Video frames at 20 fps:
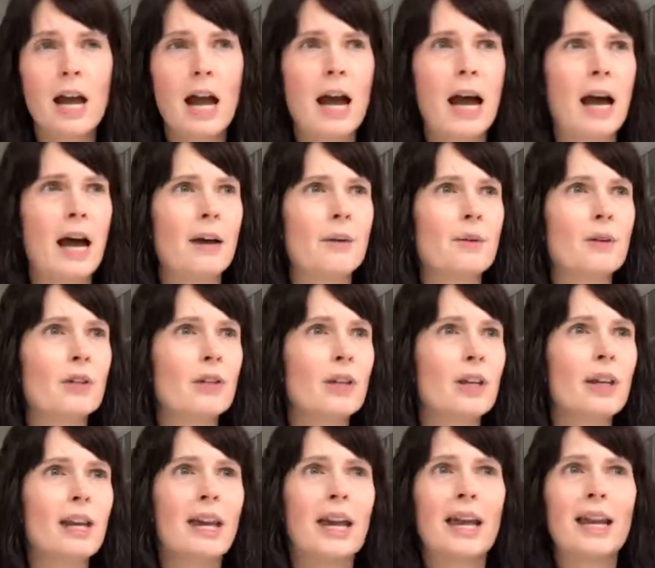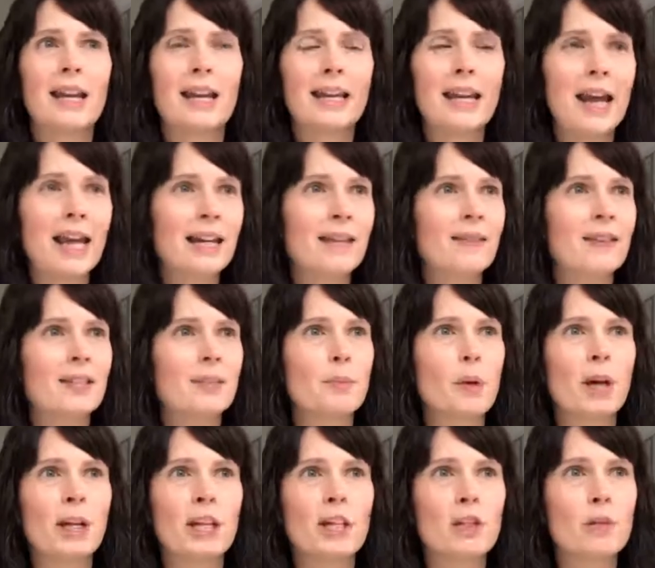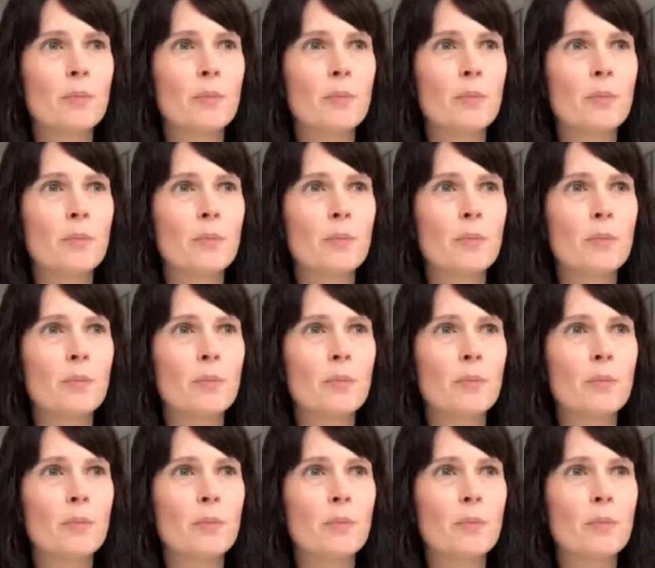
And again, in this market,